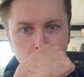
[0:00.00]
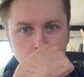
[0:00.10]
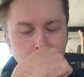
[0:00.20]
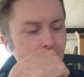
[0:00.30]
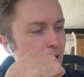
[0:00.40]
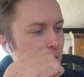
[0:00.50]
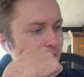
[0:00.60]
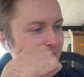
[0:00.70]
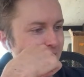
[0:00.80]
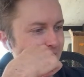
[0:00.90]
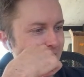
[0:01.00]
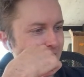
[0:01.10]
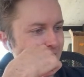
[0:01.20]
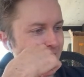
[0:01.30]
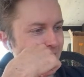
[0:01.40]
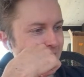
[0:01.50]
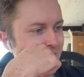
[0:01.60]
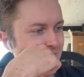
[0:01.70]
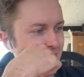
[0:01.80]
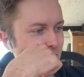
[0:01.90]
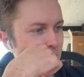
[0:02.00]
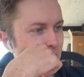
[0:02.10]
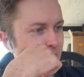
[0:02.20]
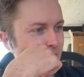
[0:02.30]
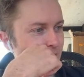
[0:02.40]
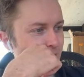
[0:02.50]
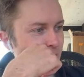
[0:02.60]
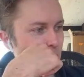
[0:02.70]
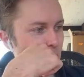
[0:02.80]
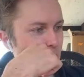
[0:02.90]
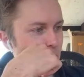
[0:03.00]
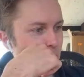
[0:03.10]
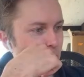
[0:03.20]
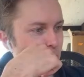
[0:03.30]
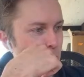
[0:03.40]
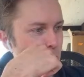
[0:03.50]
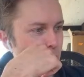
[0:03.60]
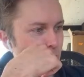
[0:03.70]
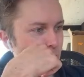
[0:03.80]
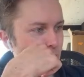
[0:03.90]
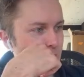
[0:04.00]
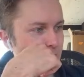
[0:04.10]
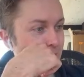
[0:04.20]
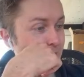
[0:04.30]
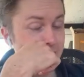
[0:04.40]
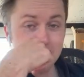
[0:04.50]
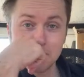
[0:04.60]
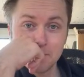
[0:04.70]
Oh, thank you. Um, this.